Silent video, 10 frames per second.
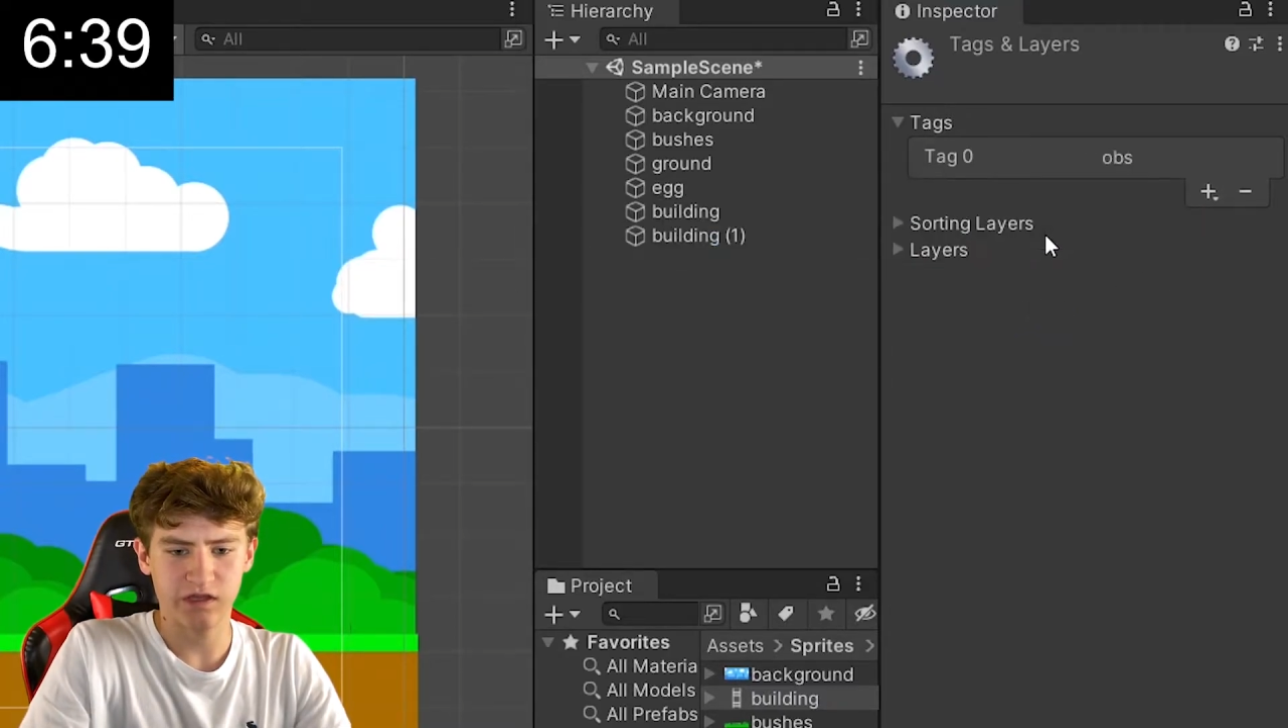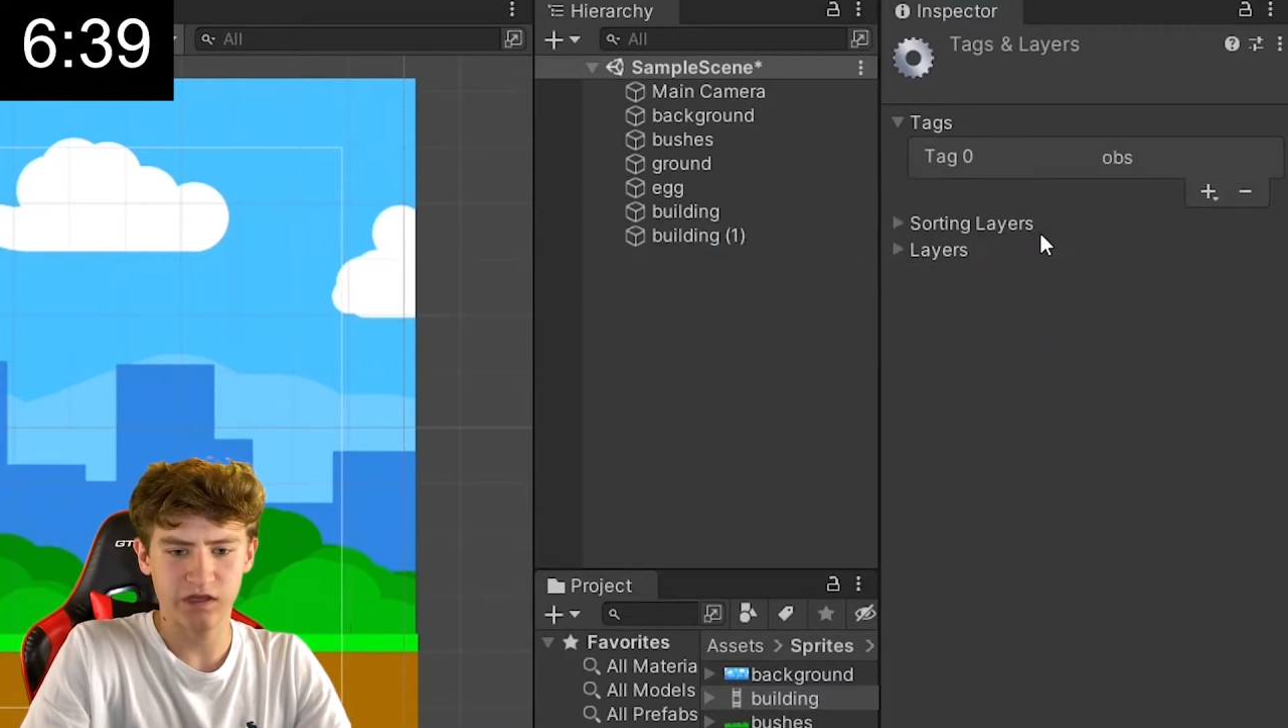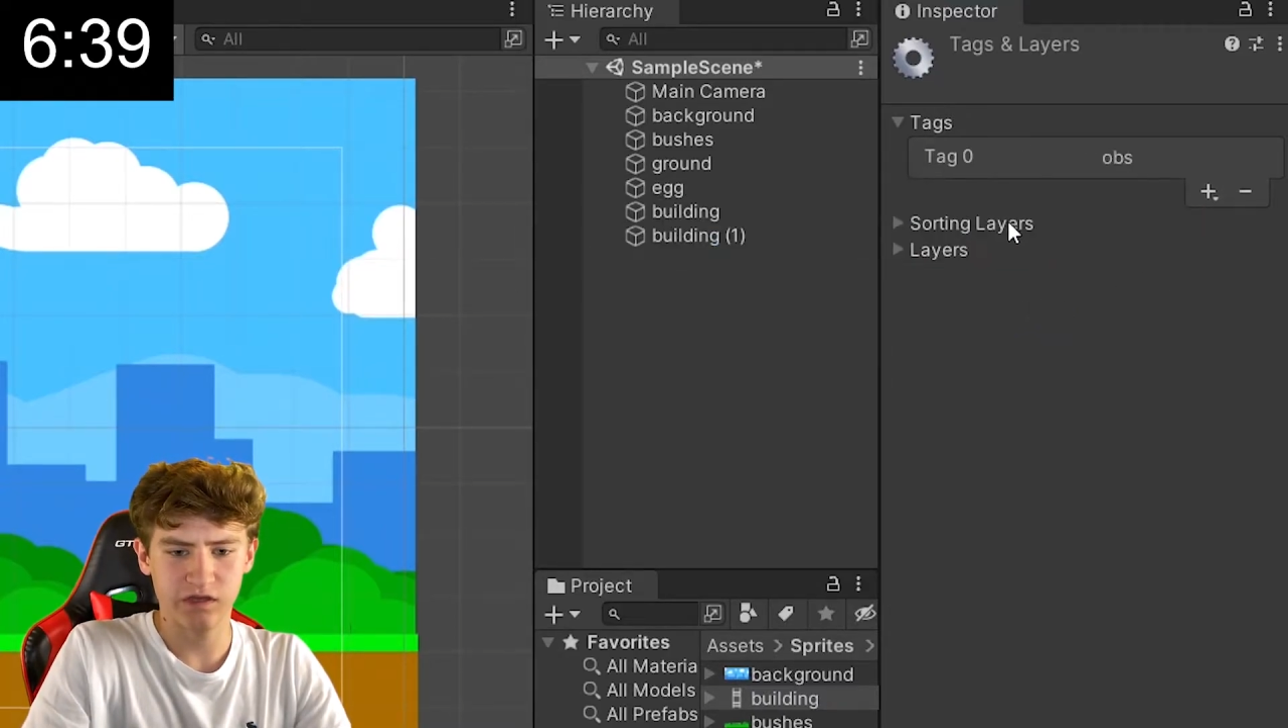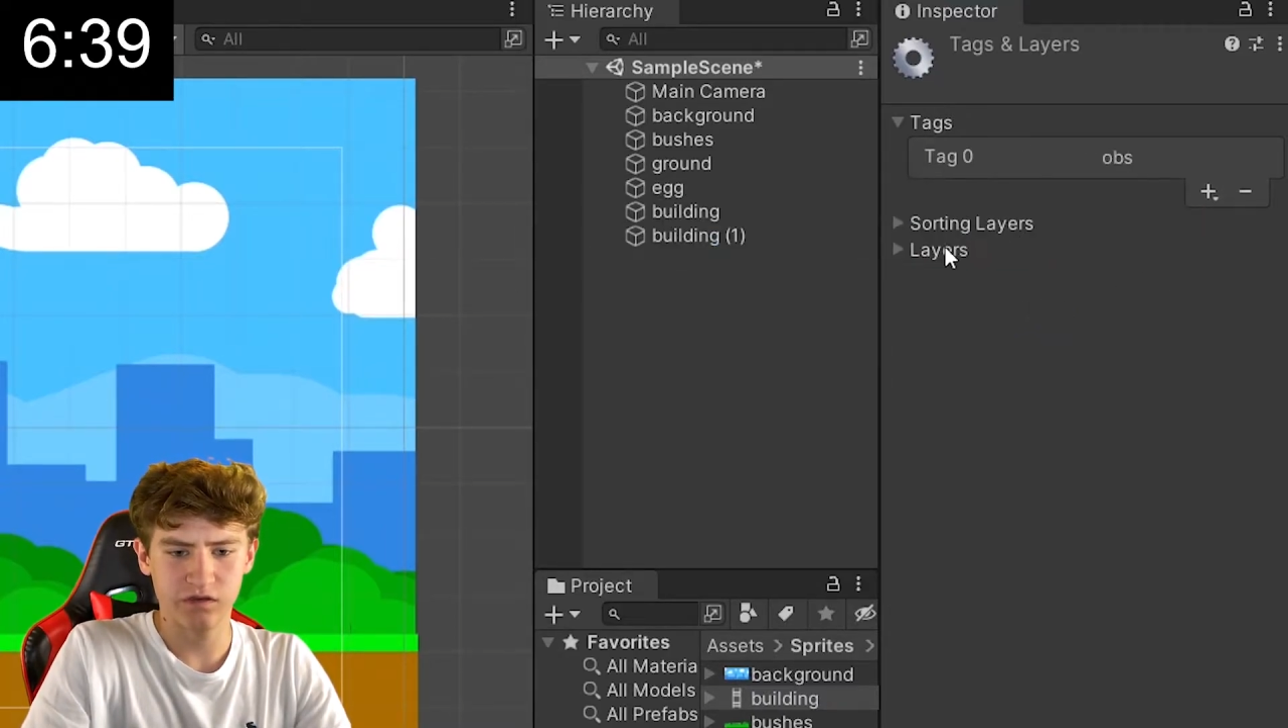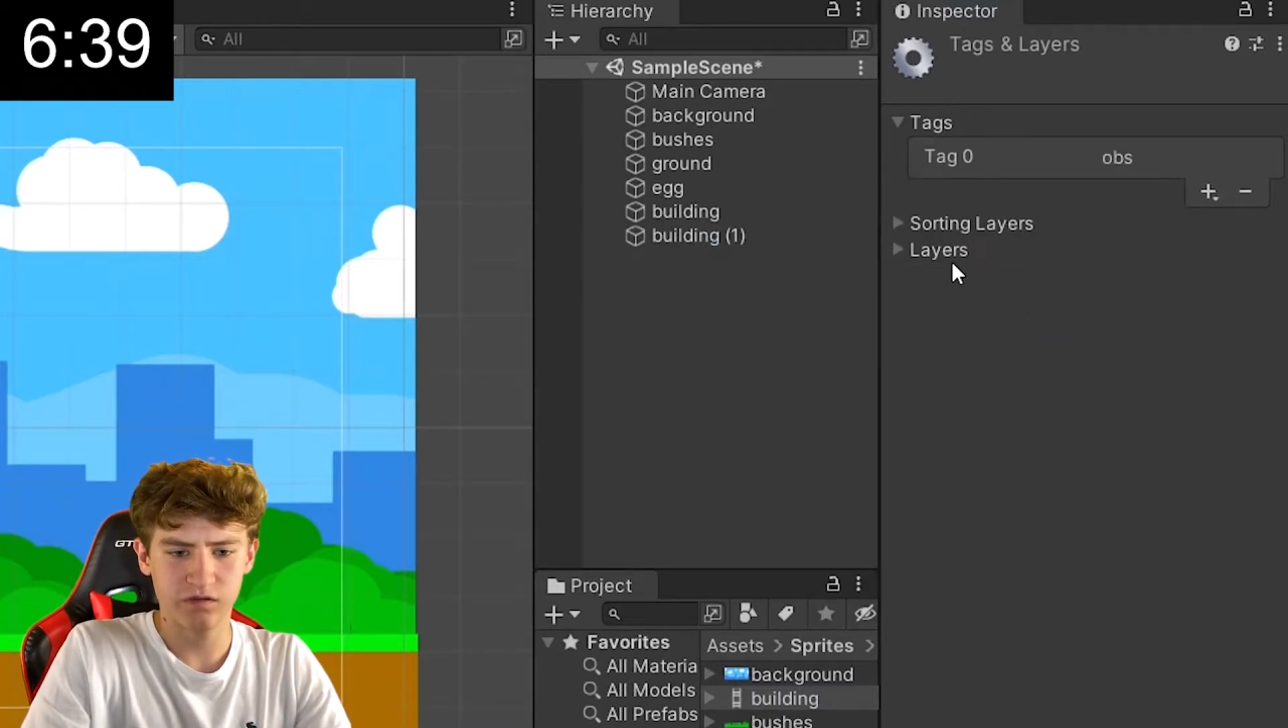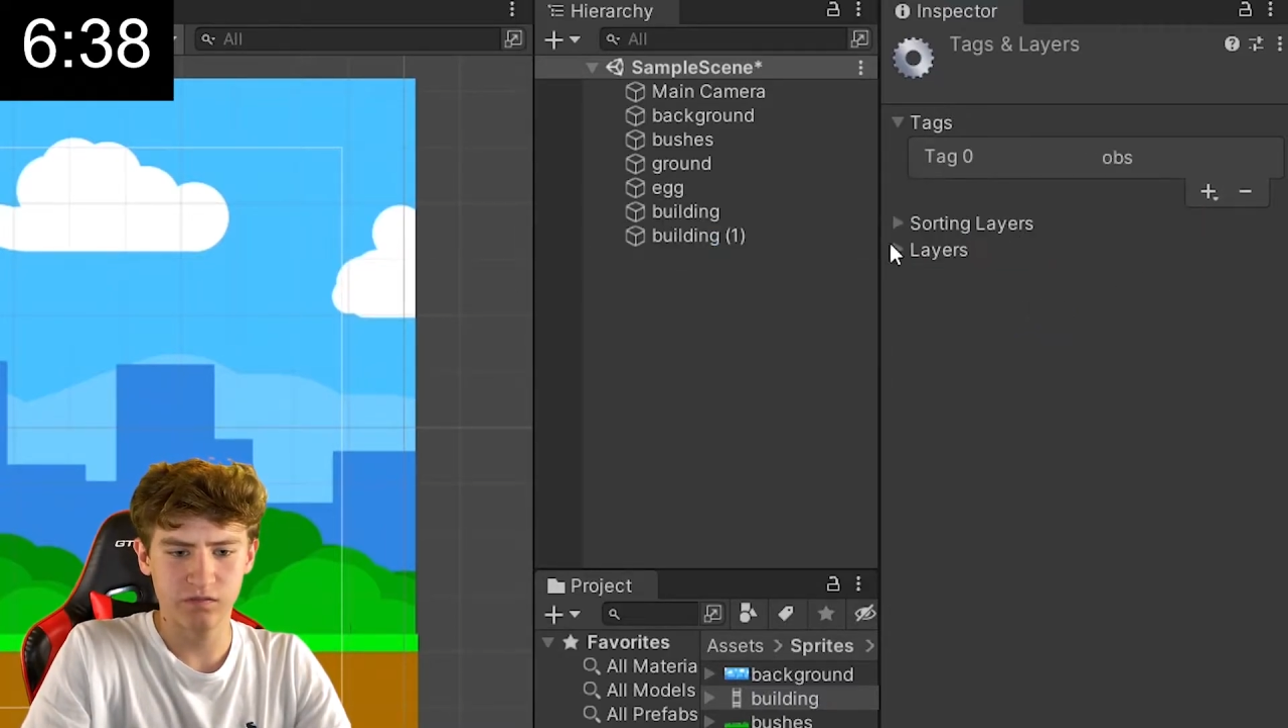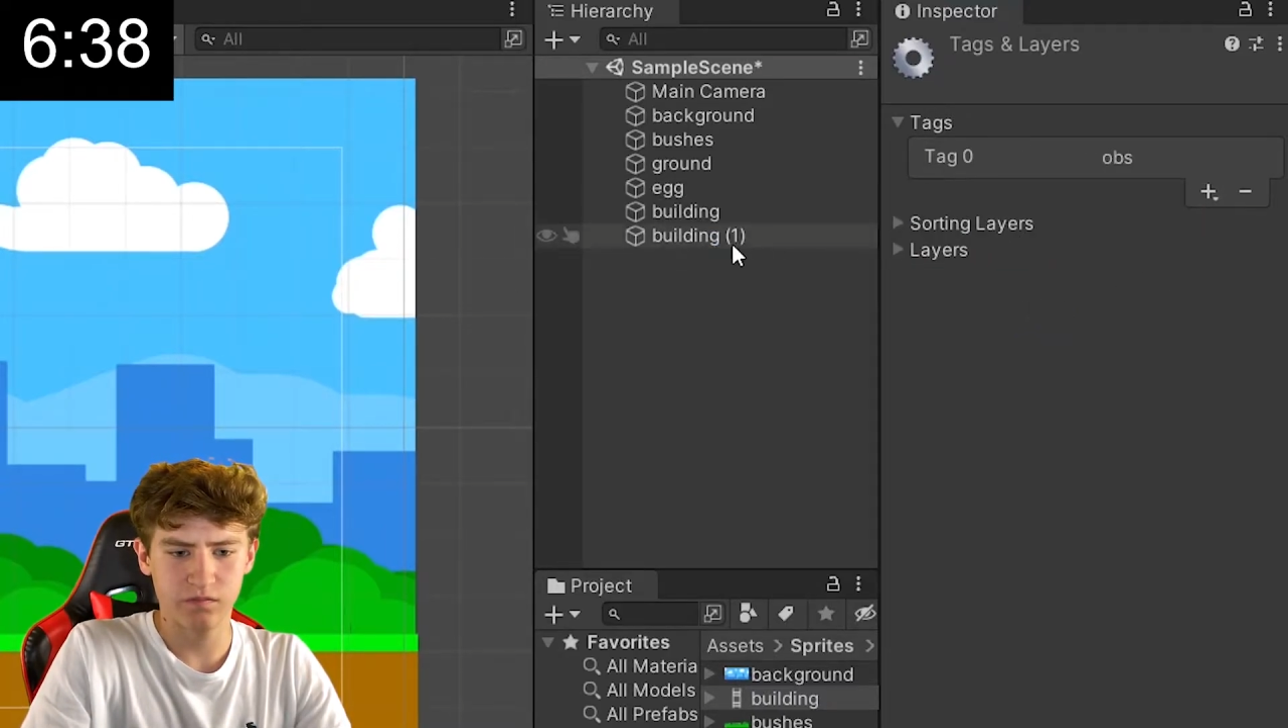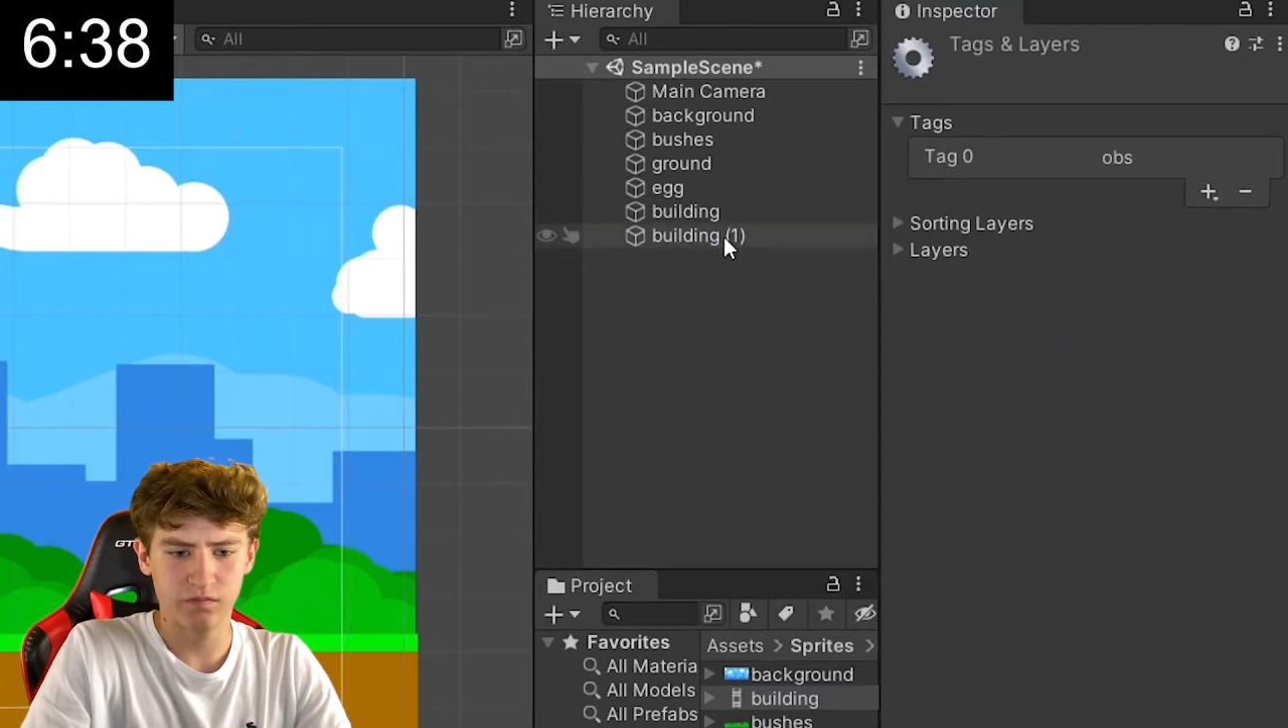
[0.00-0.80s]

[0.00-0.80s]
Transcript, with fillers: later